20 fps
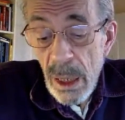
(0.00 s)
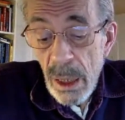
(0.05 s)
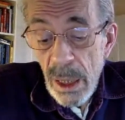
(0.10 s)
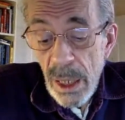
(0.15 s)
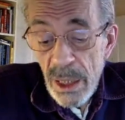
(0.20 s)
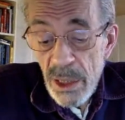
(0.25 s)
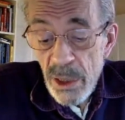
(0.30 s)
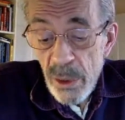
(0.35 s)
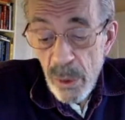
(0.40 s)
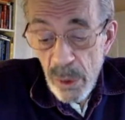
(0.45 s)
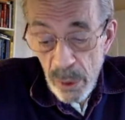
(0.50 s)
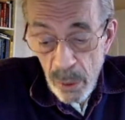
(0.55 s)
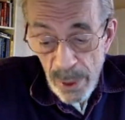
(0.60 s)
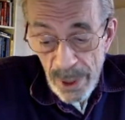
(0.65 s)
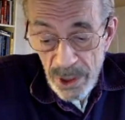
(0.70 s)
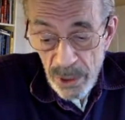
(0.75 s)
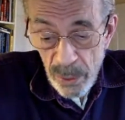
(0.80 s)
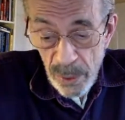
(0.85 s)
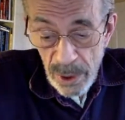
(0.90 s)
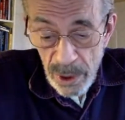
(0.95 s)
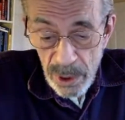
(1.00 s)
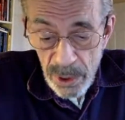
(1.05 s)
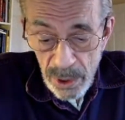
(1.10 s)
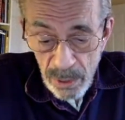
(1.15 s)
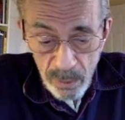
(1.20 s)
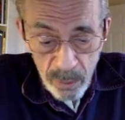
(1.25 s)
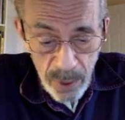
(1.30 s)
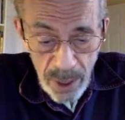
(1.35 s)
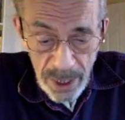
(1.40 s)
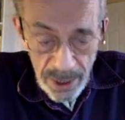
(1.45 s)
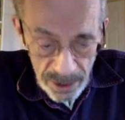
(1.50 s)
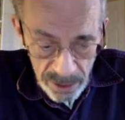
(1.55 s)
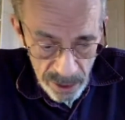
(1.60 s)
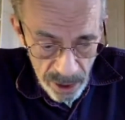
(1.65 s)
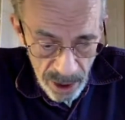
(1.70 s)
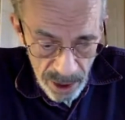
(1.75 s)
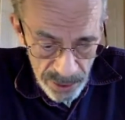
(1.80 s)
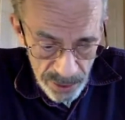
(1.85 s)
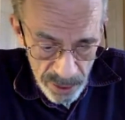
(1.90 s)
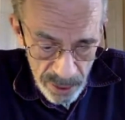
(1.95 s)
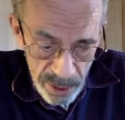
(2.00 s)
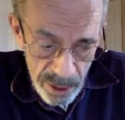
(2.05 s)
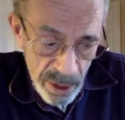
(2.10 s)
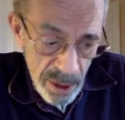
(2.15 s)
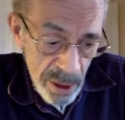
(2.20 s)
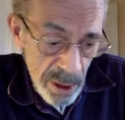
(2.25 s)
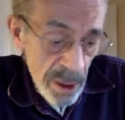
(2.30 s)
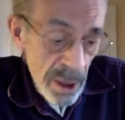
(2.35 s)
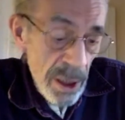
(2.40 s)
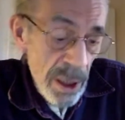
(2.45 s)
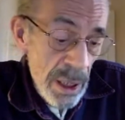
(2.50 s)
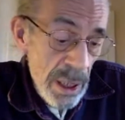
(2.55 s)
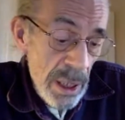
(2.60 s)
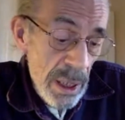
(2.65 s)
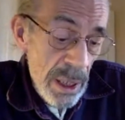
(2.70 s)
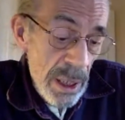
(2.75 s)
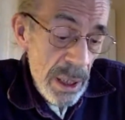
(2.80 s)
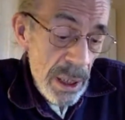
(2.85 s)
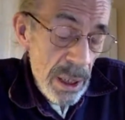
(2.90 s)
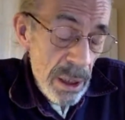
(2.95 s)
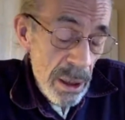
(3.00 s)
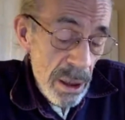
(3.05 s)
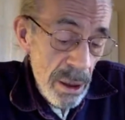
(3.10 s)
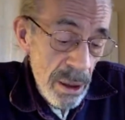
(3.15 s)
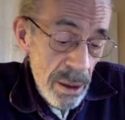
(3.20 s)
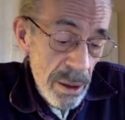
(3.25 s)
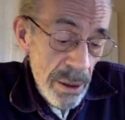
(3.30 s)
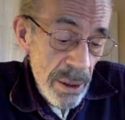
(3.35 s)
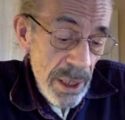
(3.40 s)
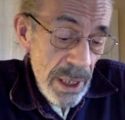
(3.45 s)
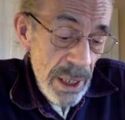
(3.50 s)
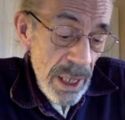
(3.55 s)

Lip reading: extraterrestrials and flying saucers. And then